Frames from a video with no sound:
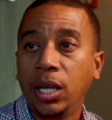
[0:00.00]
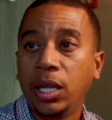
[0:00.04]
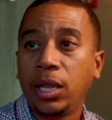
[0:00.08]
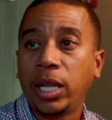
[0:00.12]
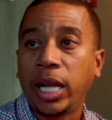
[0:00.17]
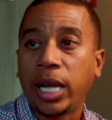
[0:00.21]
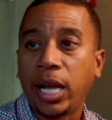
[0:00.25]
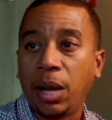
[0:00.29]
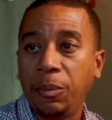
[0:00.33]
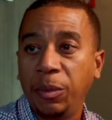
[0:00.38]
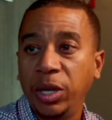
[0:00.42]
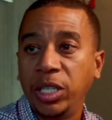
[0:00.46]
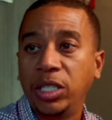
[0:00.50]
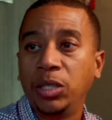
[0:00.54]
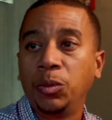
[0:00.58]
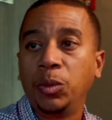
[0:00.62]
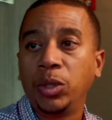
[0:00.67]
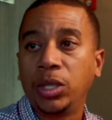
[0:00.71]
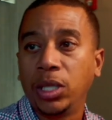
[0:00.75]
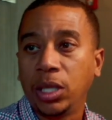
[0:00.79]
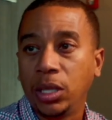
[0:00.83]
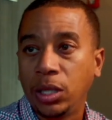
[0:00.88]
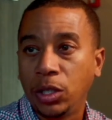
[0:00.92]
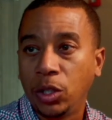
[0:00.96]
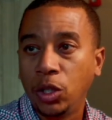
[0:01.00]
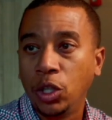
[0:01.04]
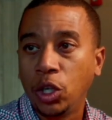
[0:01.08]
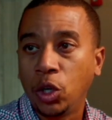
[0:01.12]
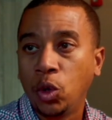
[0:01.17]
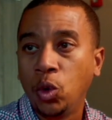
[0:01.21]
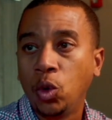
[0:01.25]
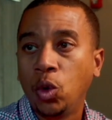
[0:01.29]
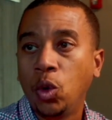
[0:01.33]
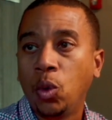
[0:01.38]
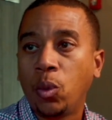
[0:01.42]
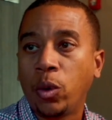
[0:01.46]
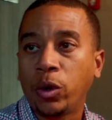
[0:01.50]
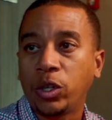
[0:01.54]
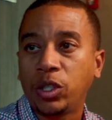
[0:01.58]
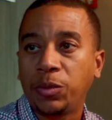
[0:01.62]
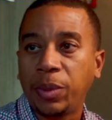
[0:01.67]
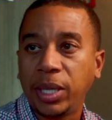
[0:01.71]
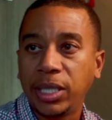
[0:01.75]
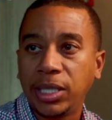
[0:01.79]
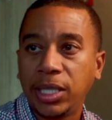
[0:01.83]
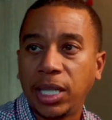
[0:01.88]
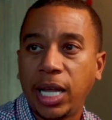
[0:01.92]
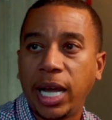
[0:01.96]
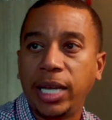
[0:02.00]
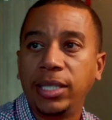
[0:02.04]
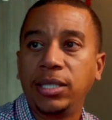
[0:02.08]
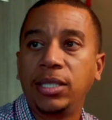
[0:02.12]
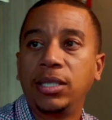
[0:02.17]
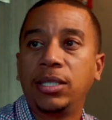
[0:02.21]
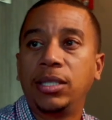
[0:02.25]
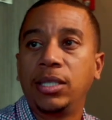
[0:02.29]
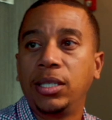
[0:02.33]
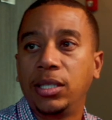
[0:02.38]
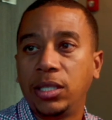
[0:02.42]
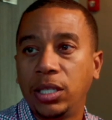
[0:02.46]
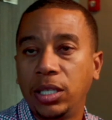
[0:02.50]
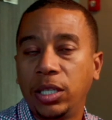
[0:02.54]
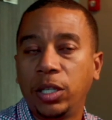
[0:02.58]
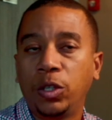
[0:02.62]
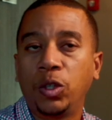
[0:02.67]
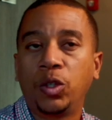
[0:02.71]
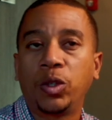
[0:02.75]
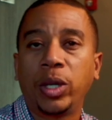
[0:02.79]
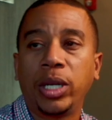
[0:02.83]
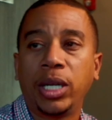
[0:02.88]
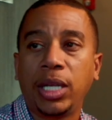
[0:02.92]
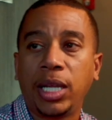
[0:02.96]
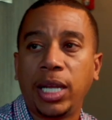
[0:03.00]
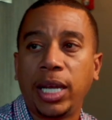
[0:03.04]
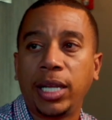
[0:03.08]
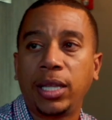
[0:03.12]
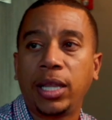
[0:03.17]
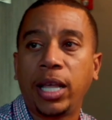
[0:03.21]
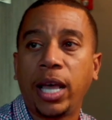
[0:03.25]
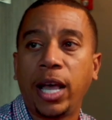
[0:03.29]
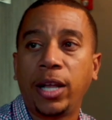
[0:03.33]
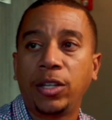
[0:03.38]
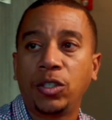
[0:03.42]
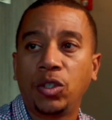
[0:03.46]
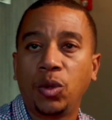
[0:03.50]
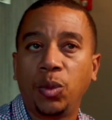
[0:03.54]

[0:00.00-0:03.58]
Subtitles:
like I mentioned with the Google Workspace licenses and other training like that.